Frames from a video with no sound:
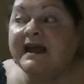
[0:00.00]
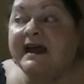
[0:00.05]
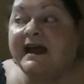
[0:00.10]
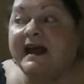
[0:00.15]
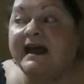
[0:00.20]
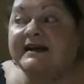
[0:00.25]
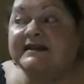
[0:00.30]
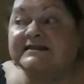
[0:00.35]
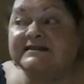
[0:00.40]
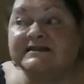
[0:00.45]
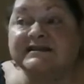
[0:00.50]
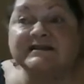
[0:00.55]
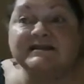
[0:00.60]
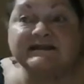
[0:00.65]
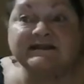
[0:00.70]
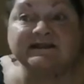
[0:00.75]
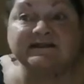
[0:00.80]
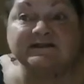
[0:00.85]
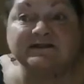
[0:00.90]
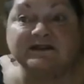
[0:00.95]
and it's
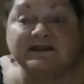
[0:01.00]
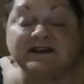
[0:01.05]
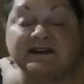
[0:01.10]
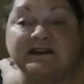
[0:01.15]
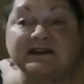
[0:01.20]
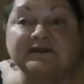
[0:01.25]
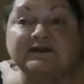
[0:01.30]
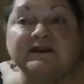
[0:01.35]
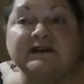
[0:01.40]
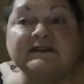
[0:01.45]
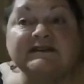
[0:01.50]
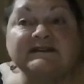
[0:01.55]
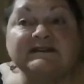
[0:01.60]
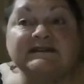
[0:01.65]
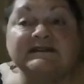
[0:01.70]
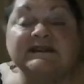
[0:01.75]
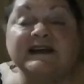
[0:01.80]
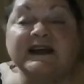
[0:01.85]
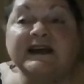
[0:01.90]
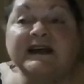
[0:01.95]
considered
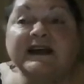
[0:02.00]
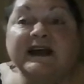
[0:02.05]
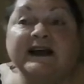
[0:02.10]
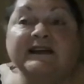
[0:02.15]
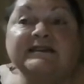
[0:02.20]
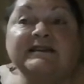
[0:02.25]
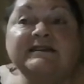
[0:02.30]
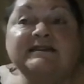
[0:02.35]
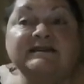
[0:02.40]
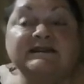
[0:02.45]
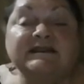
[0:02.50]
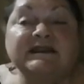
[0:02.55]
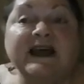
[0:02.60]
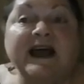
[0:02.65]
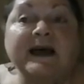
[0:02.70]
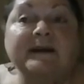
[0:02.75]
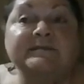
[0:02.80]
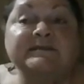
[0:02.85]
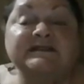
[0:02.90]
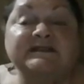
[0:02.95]
clearance. And these
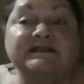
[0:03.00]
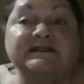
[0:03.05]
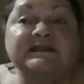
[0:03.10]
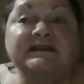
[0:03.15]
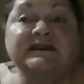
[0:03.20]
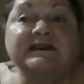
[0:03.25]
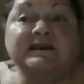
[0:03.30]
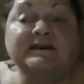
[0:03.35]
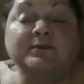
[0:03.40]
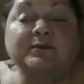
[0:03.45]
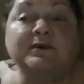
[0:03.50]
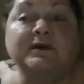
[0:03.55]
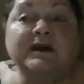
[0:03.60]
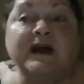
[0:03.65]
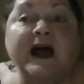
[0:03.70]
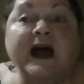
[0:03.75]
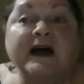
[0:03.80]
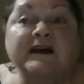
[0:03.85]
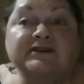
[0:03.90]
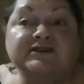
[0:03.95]
lamps were
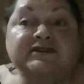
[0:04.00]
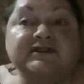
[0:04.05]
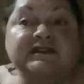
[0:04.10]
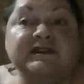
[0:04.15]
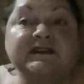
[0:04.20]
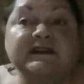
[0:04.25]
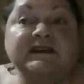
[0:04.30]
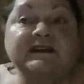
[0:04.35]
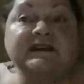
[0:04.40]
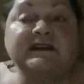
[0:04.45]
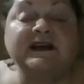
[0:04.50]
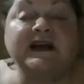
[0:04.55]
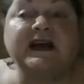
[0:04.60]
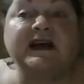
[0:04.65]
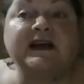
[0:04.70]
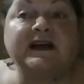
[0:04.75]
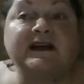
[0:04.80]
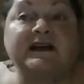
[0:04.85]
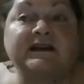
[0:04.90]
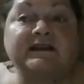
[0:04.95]
actually,
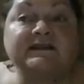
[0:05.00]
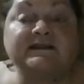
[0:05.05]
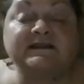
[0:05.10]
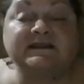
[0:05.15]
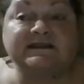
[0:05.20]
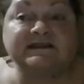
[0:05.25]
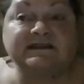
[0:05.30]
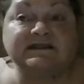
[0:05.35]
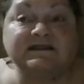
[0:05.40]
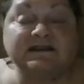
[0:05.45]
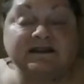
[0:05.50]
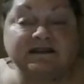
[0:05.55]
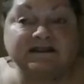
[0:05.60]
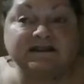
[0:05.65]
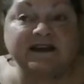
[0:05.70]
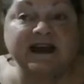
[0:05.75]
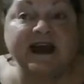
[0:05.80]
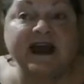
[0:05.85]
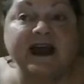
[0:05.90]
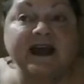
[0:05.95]
the
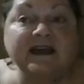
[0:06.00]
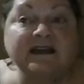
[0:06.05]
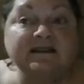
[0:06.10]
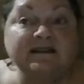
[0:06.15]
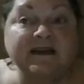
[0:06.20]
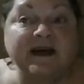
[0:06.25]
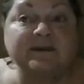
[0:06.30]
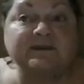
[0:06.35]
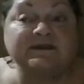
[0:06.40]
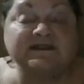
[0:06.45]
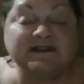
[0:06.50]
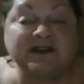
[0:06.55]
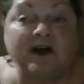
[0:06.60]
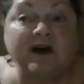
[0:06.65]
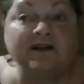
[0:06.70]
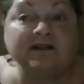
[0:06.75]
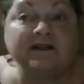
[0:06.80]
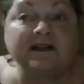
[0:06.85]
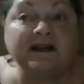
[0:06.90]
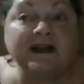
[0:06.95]
tag that was
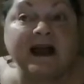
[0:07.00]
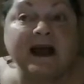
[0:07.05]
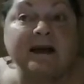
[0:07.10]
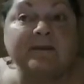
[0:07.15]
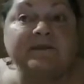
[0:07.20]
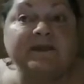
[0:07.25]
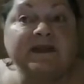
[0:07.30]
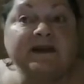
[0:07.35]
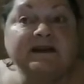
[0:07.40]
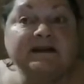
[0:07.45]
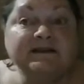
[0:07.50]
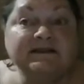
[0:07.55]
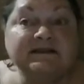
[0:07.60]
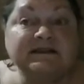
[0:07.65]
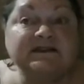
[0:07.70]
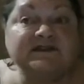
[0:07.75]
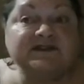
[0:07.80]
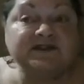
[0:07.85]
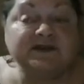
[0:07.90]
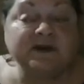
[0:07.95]
on the lamp
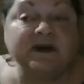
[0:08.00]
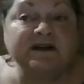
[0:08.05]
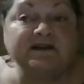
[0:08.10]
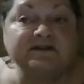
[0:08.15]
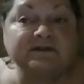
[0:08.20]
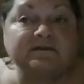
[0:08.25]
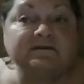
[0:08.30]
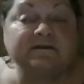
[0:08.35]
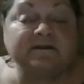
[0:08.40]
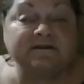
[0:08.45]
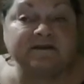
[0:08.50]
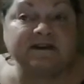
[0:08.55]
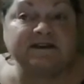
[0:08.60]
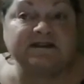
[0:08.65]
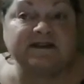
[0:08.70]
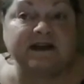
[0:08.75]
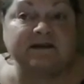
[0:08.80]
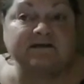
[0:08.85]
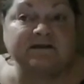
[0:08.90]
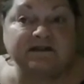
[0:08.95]
said
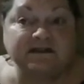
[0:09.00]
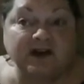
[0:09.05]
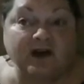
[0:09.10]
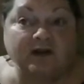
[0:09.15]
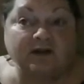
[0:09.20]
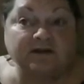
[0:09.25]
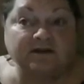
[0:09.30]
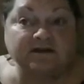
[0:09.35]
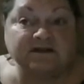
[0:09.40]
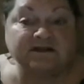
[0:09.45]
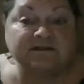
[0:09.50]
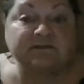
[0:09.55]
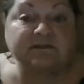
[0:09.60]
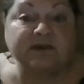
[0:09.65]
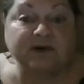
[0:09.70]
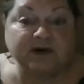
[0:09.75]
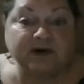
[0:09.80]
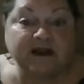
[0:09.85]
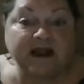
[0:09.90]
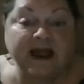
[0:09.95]
$257
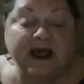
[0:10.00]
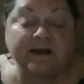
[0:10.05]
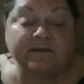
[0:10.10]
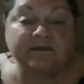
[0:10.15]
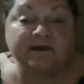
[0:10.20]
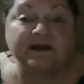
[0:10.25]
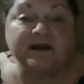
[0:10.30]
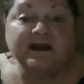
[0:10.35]
per lamp.